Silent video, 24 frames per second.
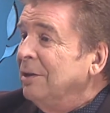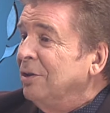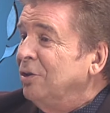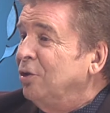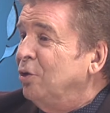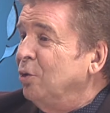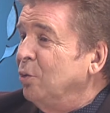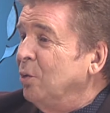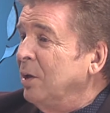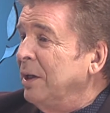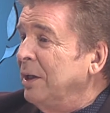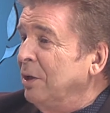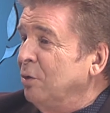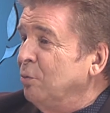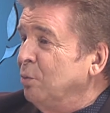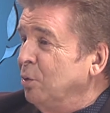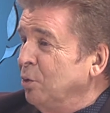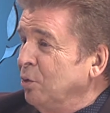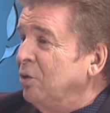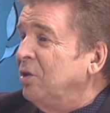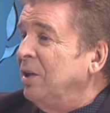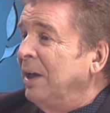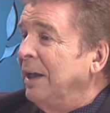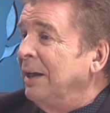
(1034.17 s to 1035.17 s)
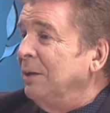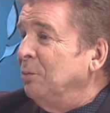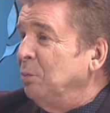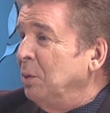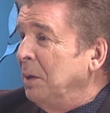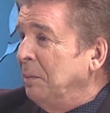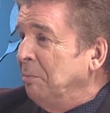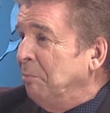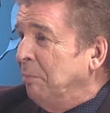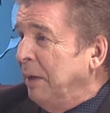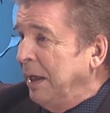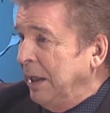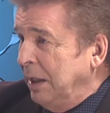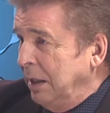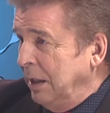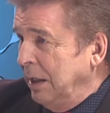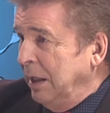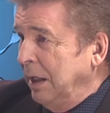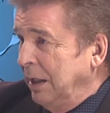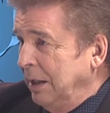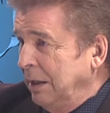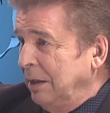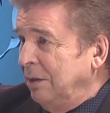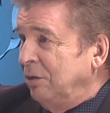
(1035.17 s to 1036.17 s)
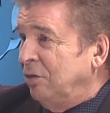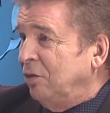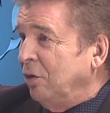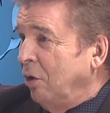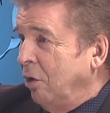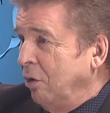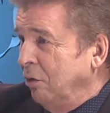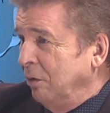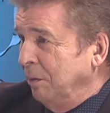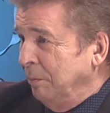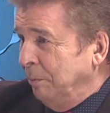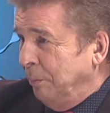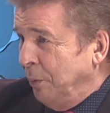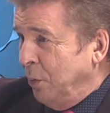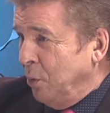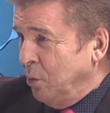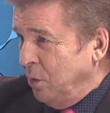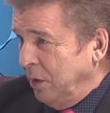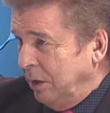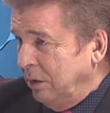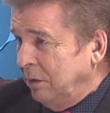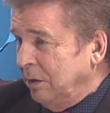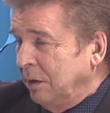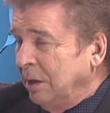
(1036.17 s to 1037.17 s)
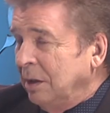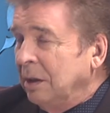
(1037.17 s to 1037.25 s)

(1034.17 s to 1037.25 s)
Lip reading: doing a routine with bent knees on point,